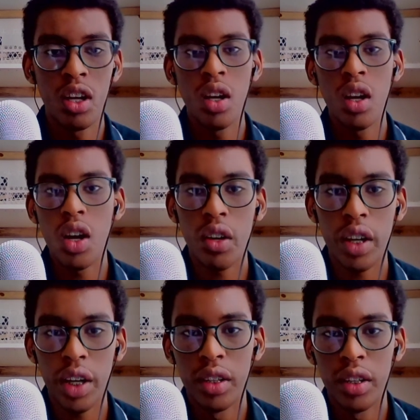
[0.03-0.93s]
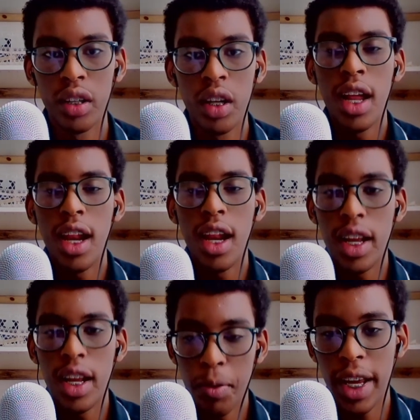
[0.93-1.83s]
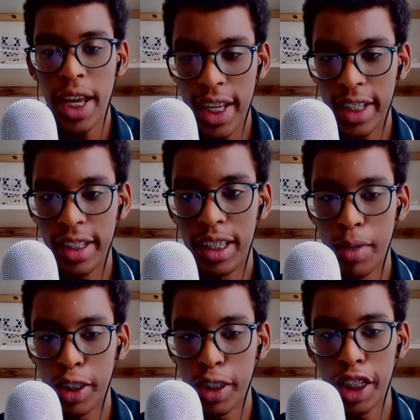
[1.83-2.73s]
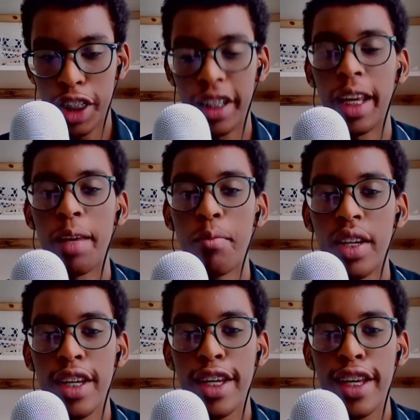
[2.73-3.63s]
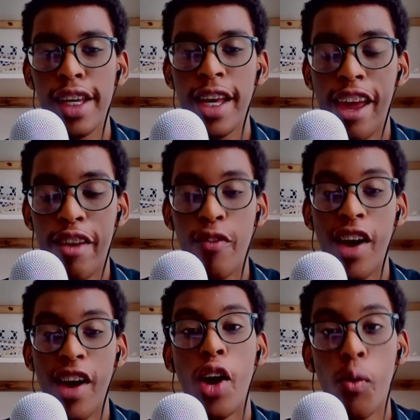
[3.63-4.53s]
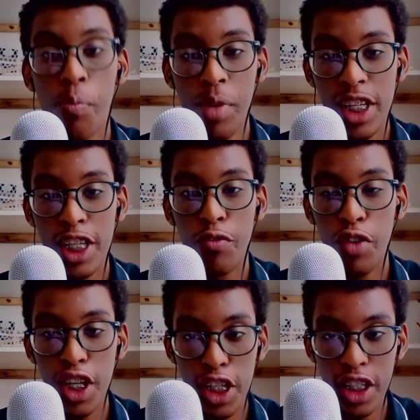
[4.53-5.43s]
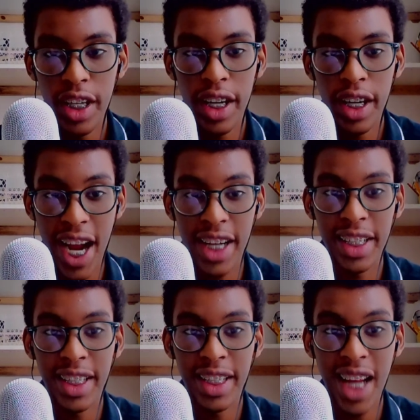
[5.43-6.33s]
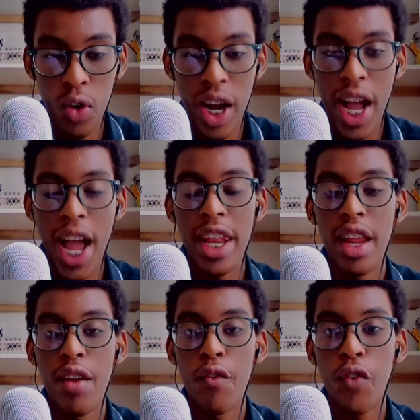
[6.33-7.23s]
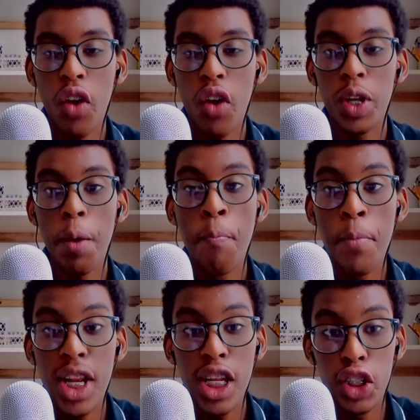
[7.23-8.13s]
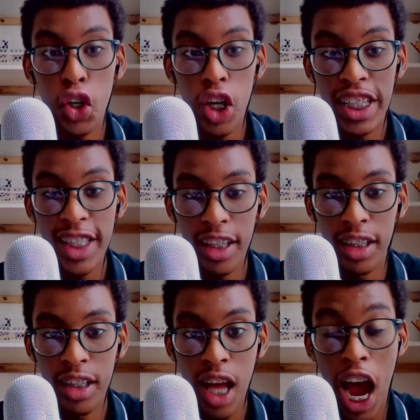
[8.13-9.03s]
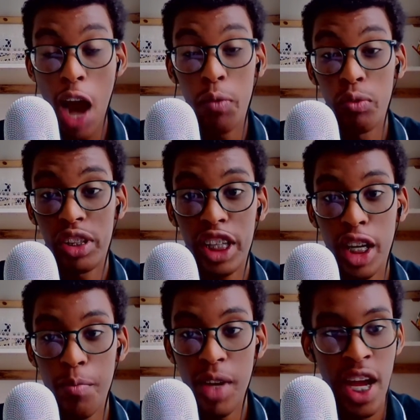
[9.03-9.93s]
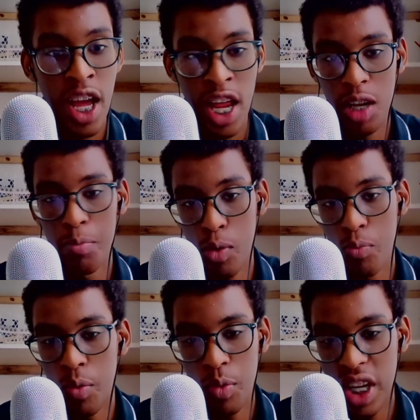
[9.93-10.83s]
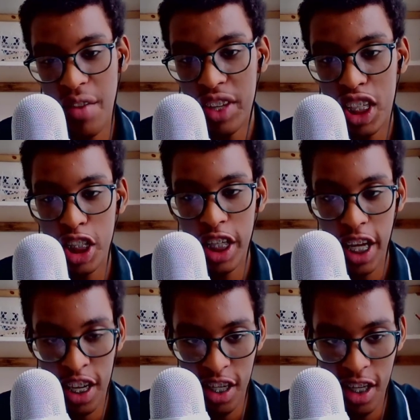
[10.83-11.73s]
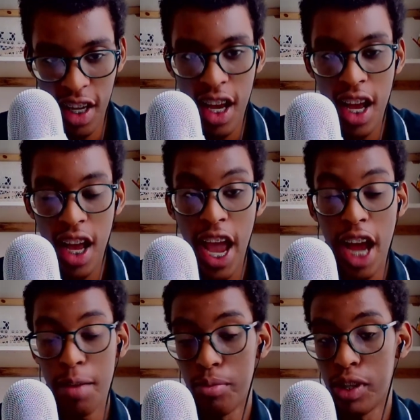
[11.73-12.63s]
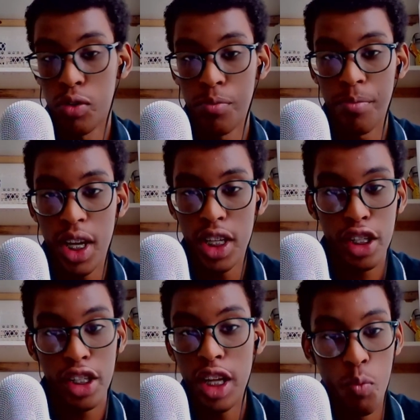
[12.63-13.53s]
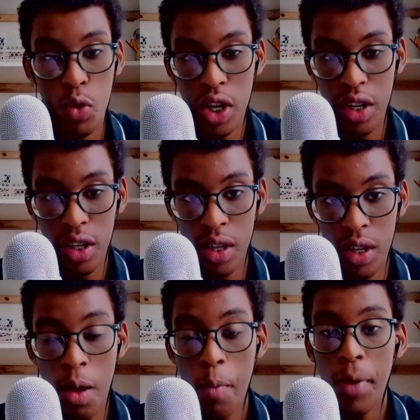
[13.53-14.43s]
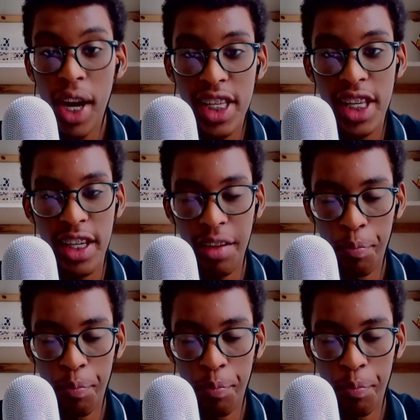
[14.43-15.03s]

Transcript: Okay, let's play a little imagination game. If I open this fridge right now and found $1 million inside, I would scream and I'd probably never teach again. I'll be on a bench somewhere. But here's the thing,